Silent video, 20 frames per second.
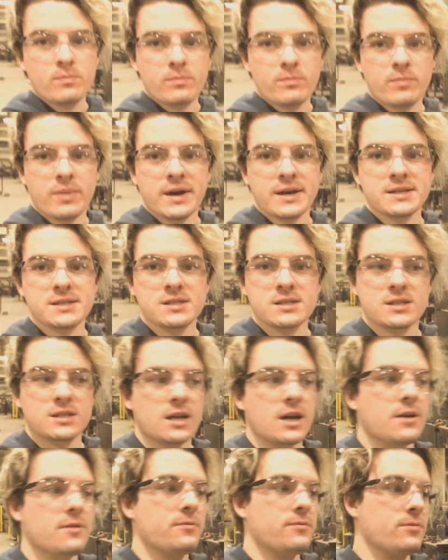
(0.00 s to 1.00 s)
best
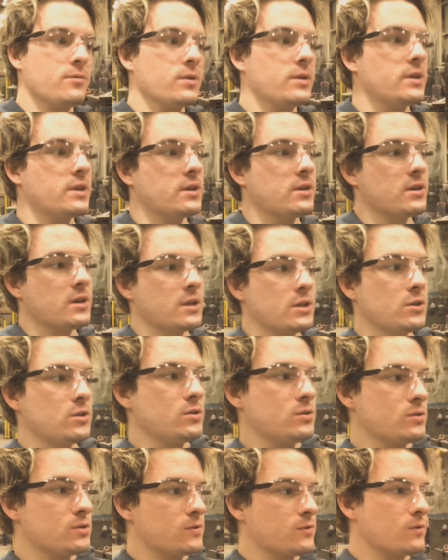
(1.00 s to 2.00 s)
stuff really you can
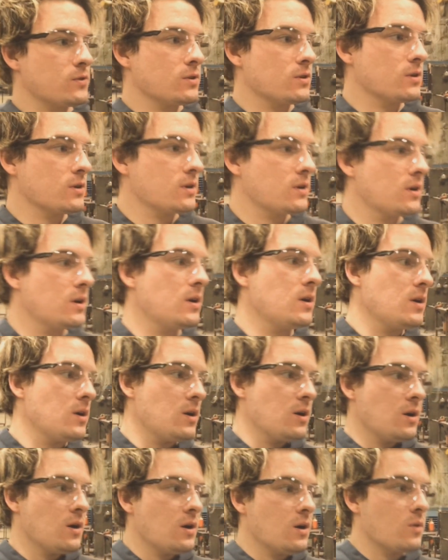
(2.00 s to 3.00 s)
use for
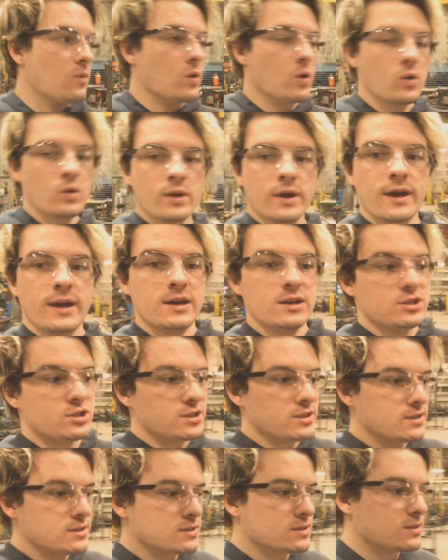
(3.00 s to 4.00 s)
roll
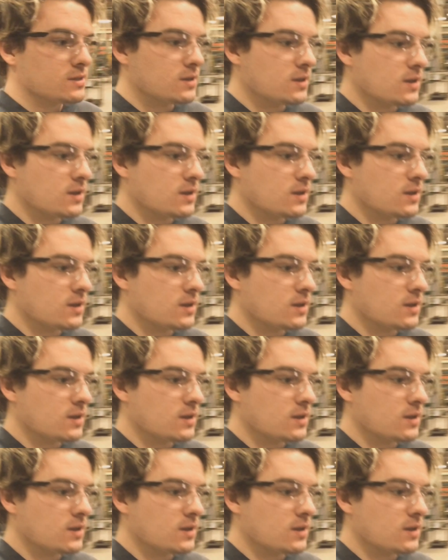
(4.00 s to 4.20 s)
cages.